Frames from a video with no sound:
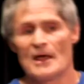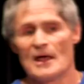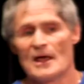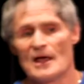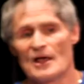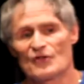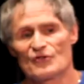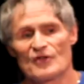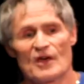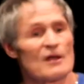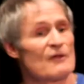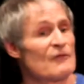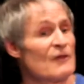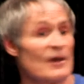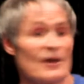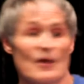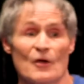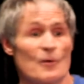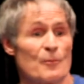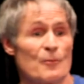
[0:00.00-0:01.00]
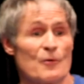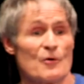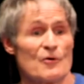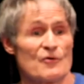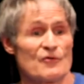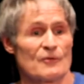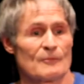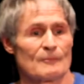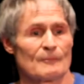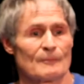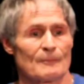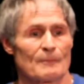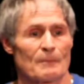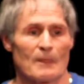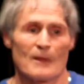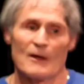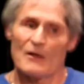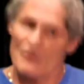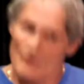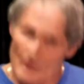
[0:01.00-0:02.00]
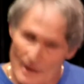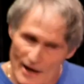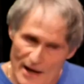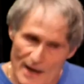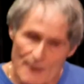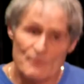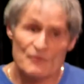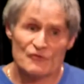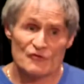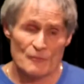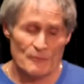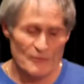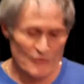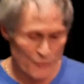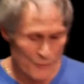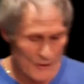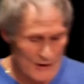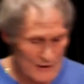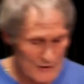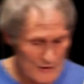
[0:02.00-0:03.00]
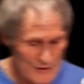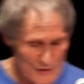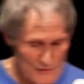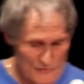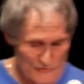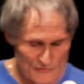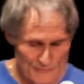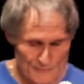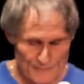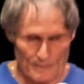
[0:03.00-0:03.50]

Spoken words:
as that of any other person. That happens to be the way it is.